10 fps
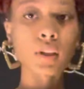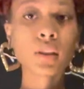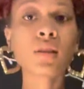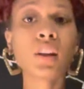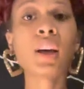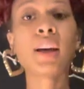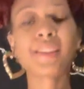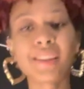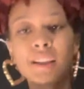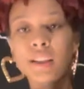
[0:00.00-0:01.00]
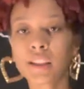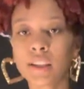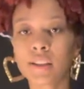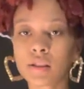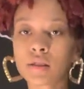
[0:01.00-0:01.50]
I think it
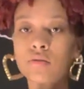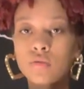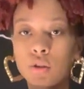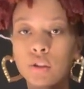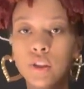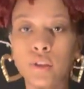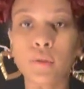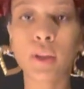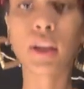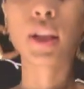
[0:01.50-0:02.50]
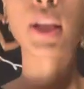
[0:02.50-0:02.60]
gets real cute and it,